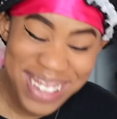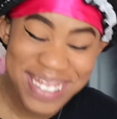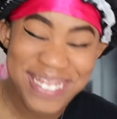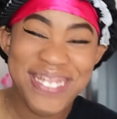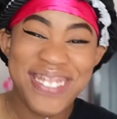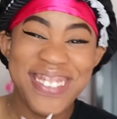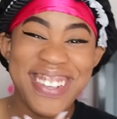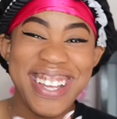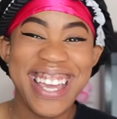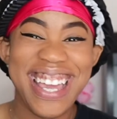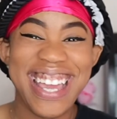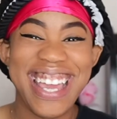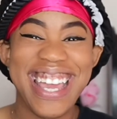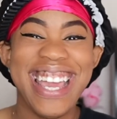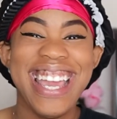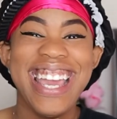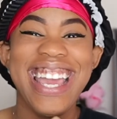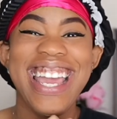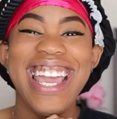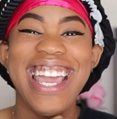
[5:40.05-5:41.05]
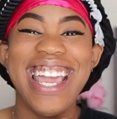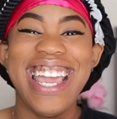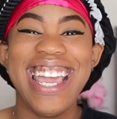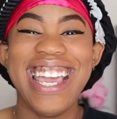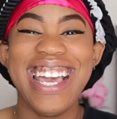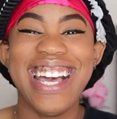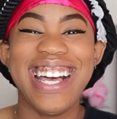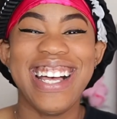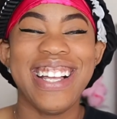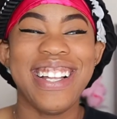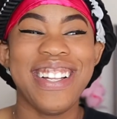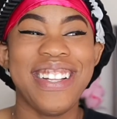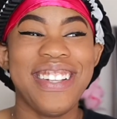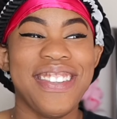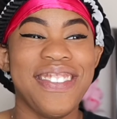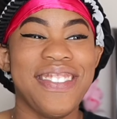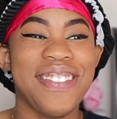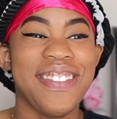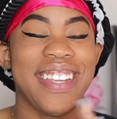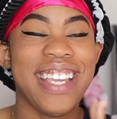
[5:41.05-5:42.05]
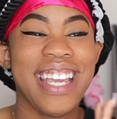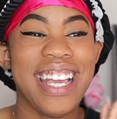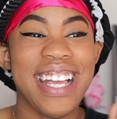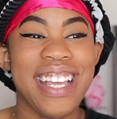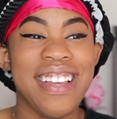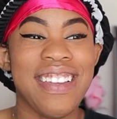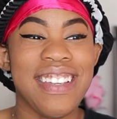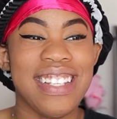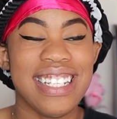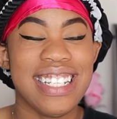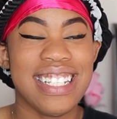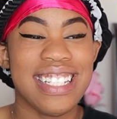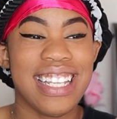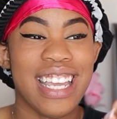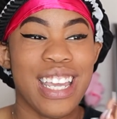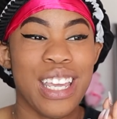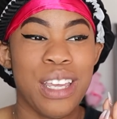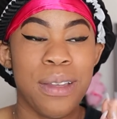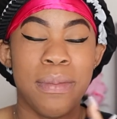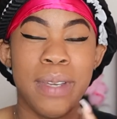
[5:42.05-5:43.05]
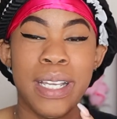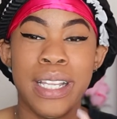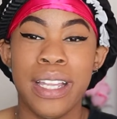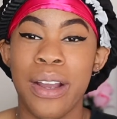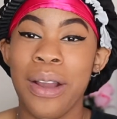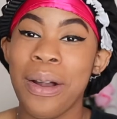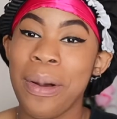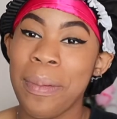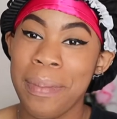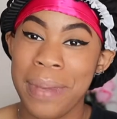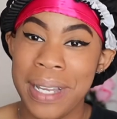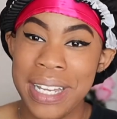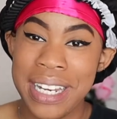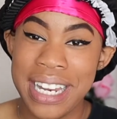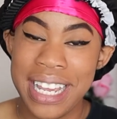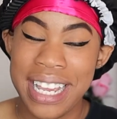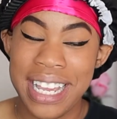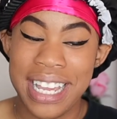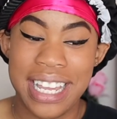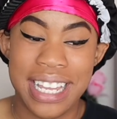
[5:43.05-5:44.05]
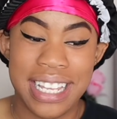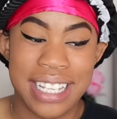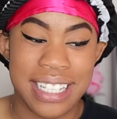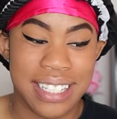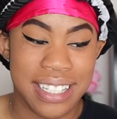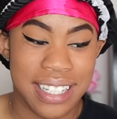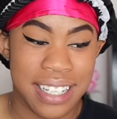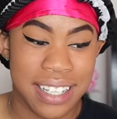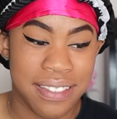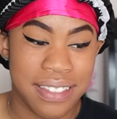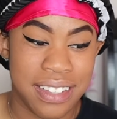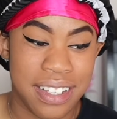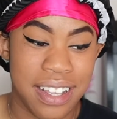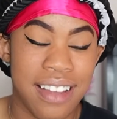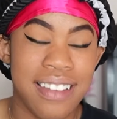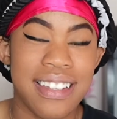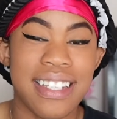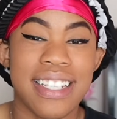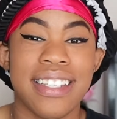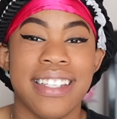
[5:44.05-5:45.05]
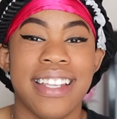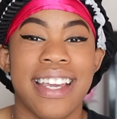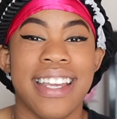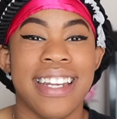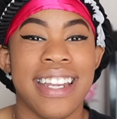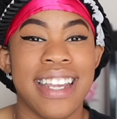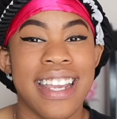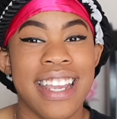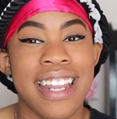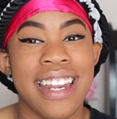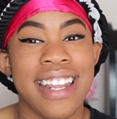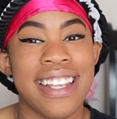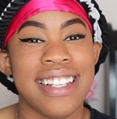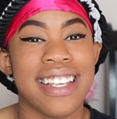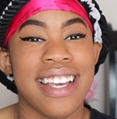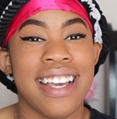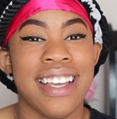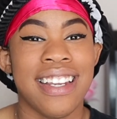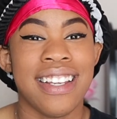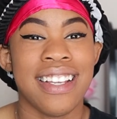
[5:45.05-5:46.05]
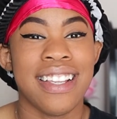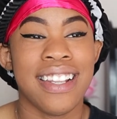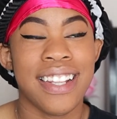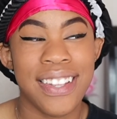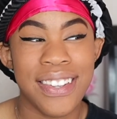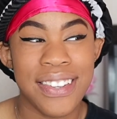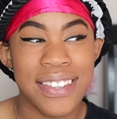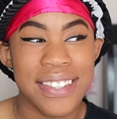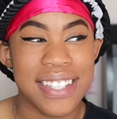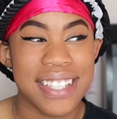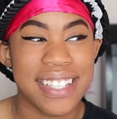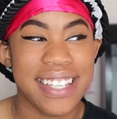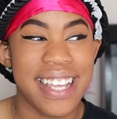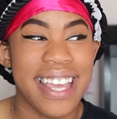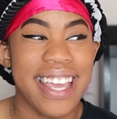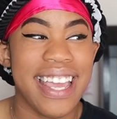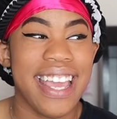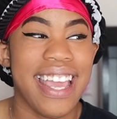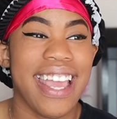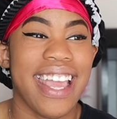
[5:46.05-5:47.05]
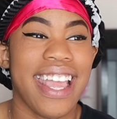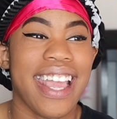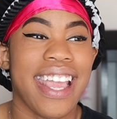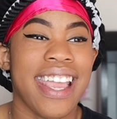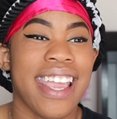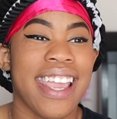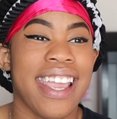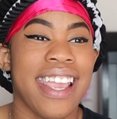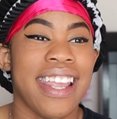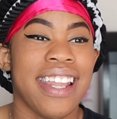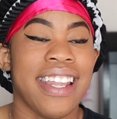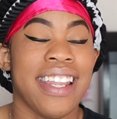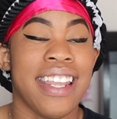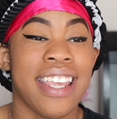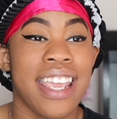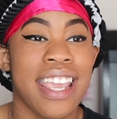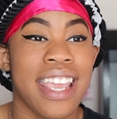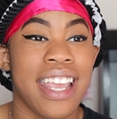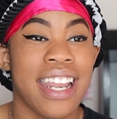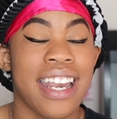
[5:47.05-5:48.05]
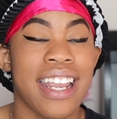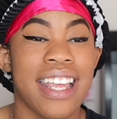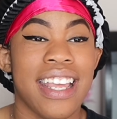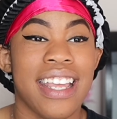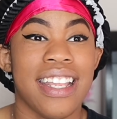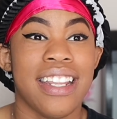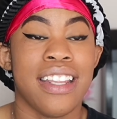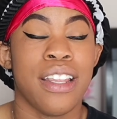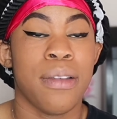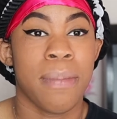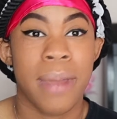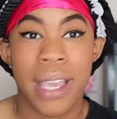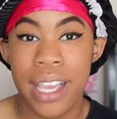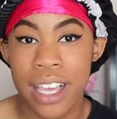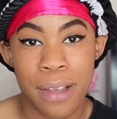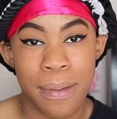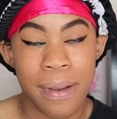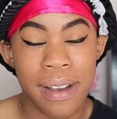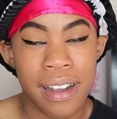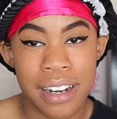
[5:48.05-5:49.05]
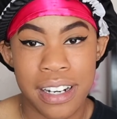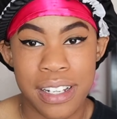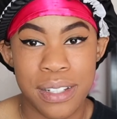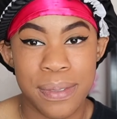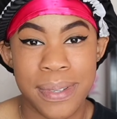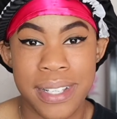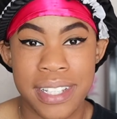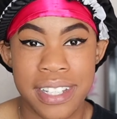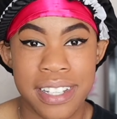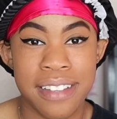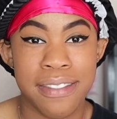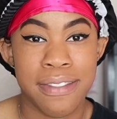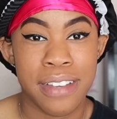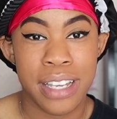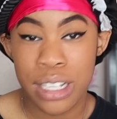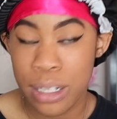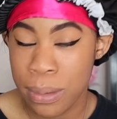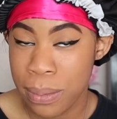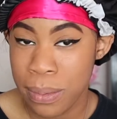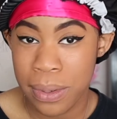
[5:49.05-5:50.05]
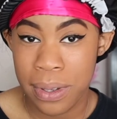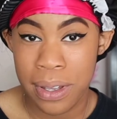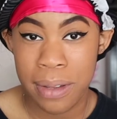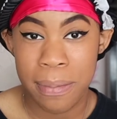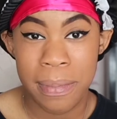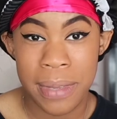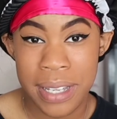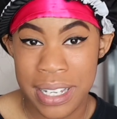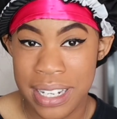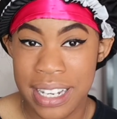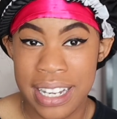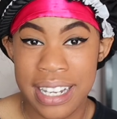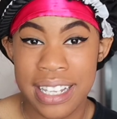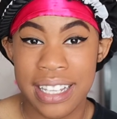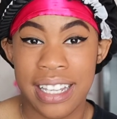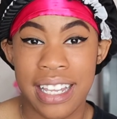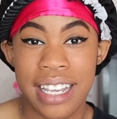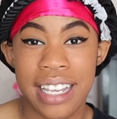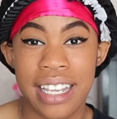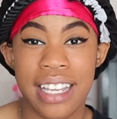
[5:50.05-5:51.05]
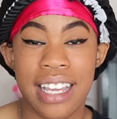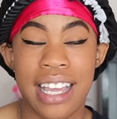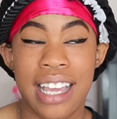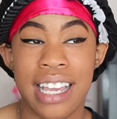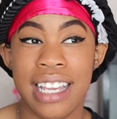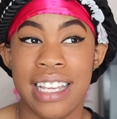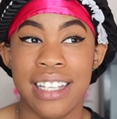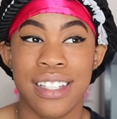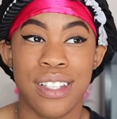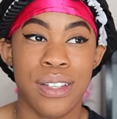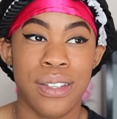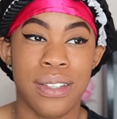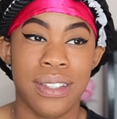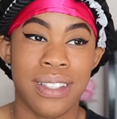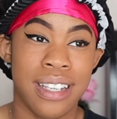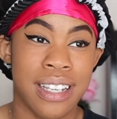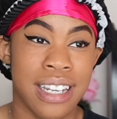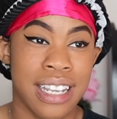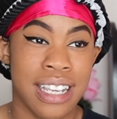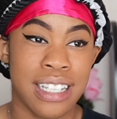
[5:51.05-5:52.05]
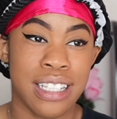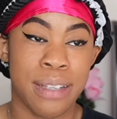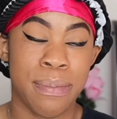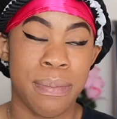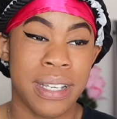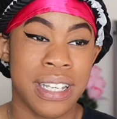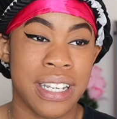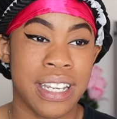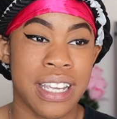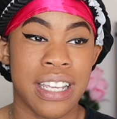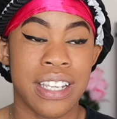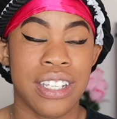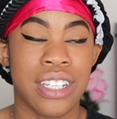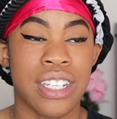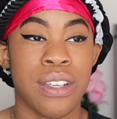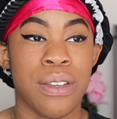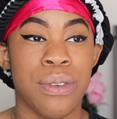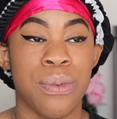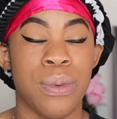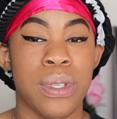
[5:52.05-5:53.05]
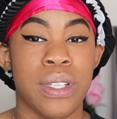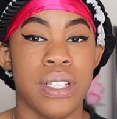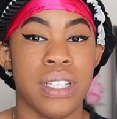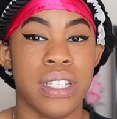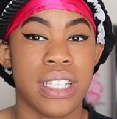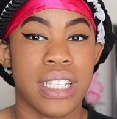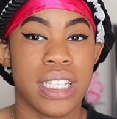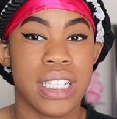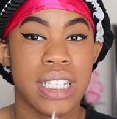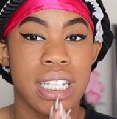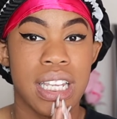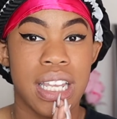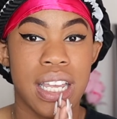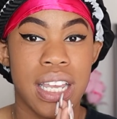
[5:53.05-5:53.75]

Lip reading: But he was just like, he'll be there on Monday and stuff. So I was just like, dang, that's kind of close. And then the makeup artist wasn't available on Monday. Like, I guess on Sundays and Mondays she was